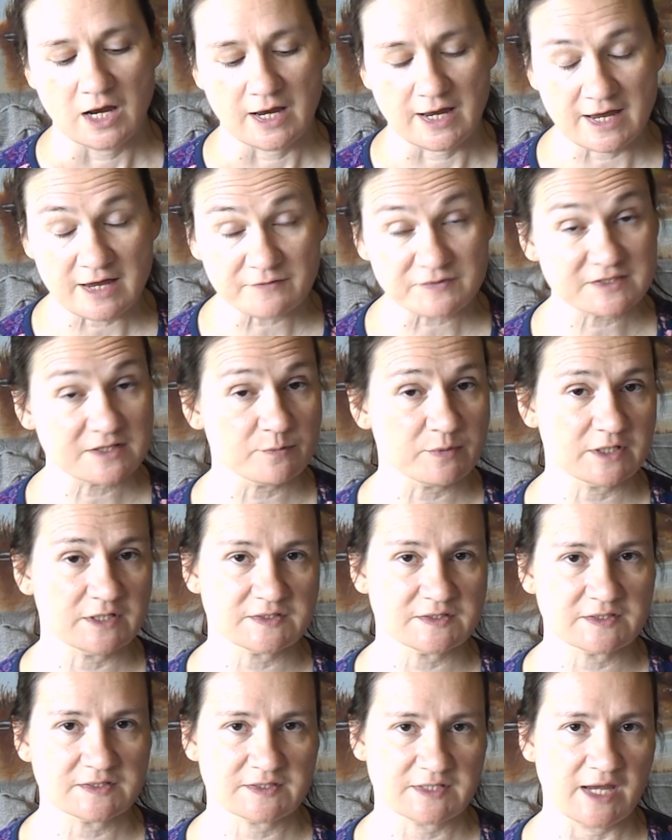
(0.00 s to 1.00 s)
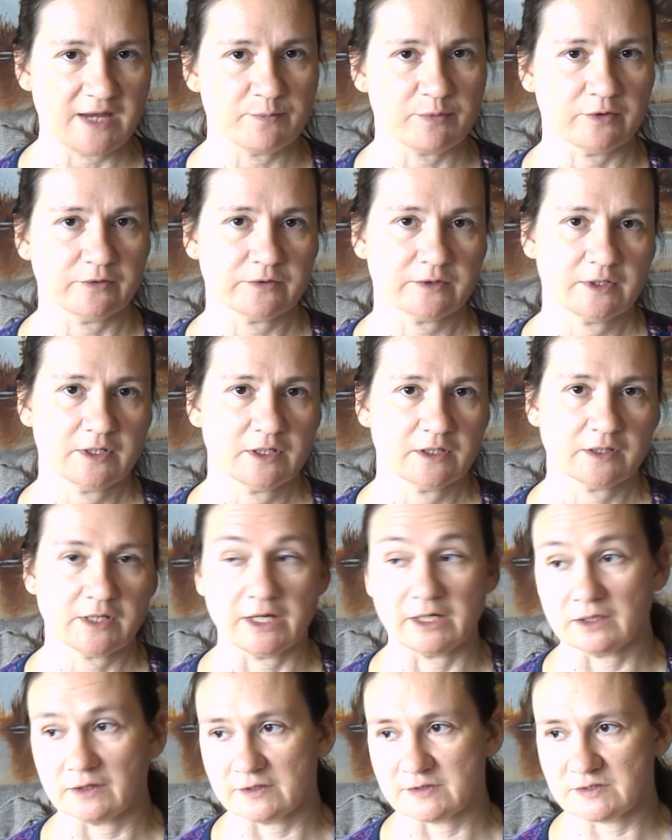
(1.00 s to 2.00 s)
If somebody's disabled,
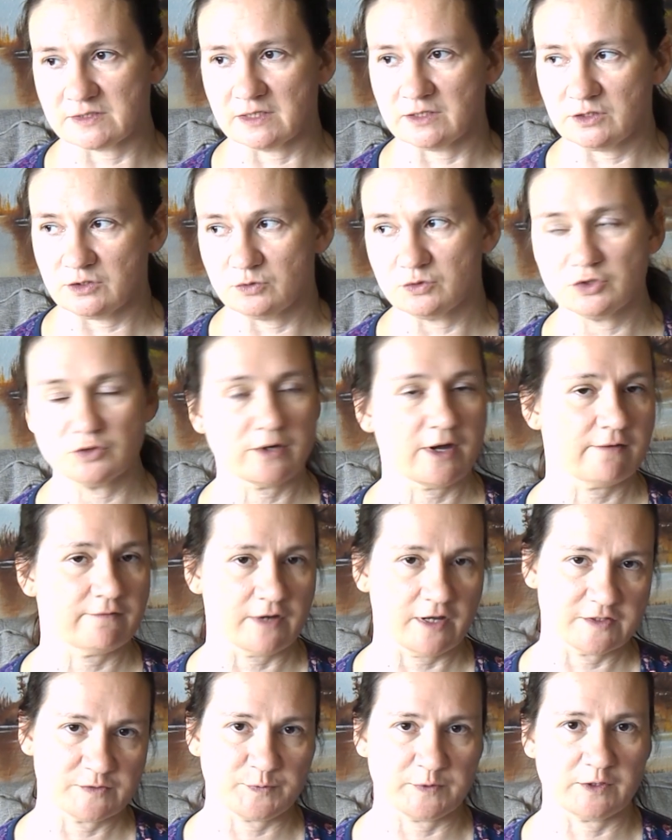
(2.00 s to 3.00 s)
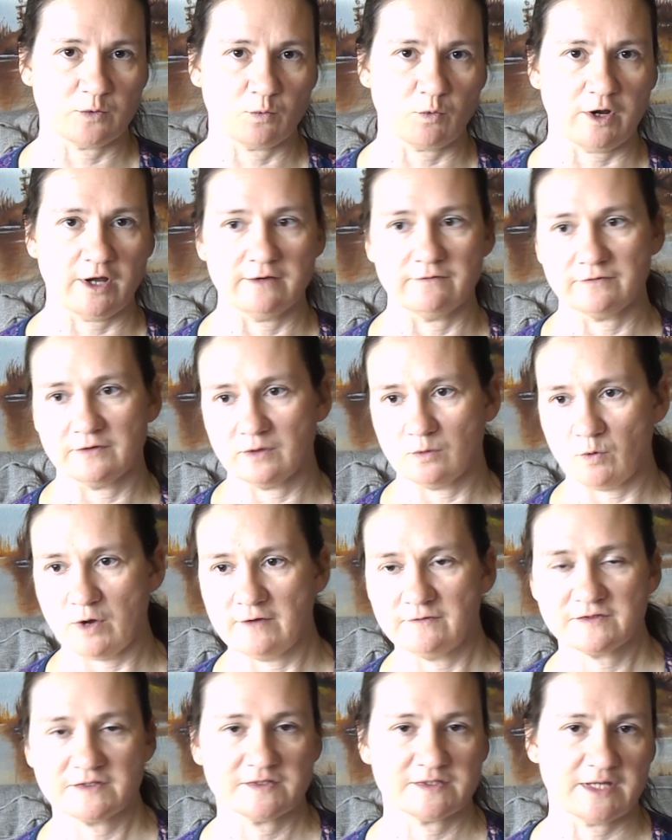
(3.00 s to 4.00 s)
like let's say you do have a husband and wife, and the
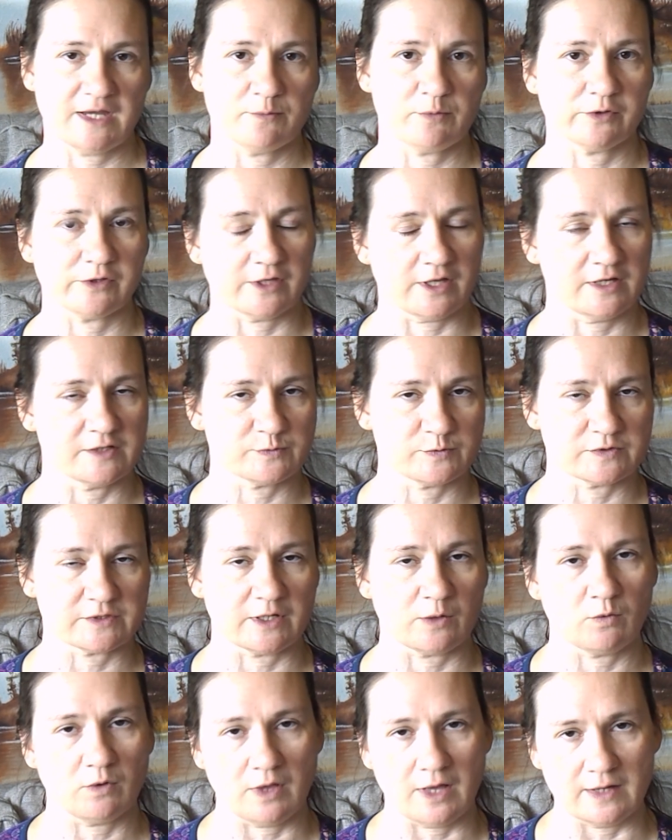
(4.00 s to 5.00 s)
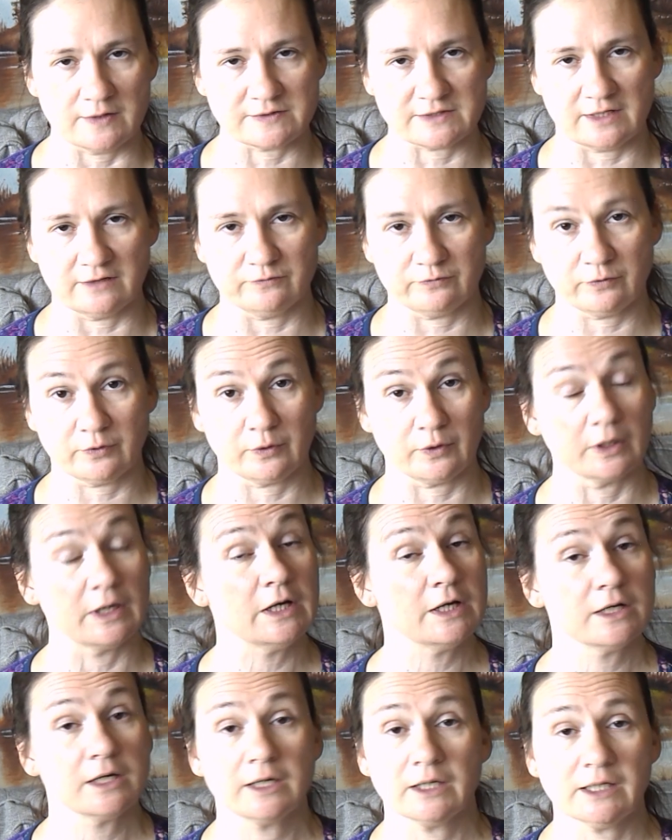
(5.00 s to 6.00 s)
wife's disabled, and the husband's like, well, I'll sign for her.
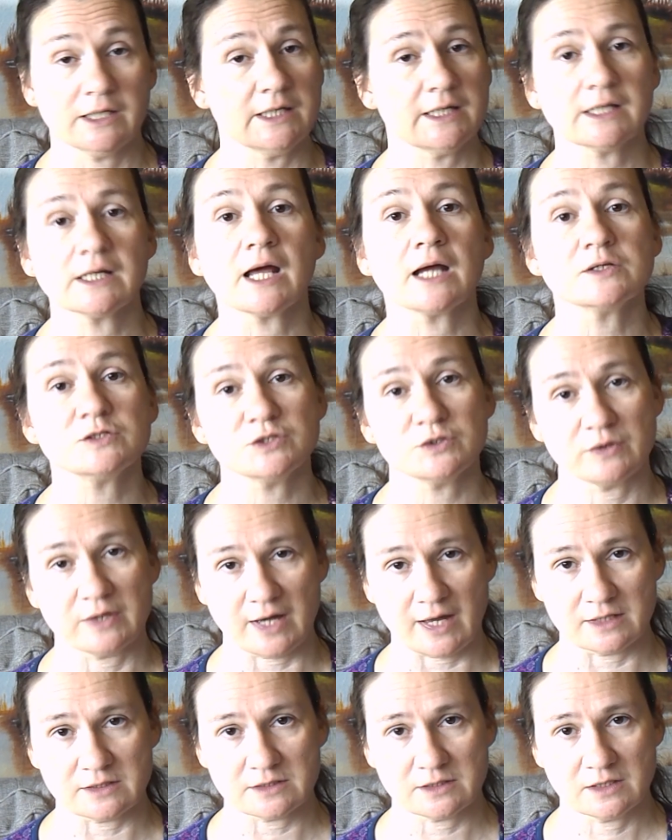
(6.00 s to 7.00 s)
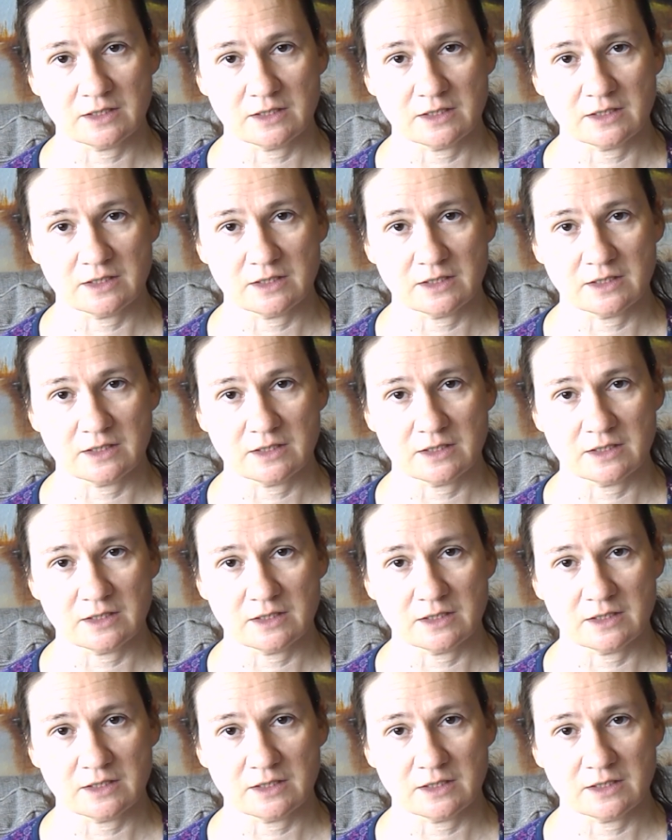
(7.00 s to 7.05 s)
He cannot do that.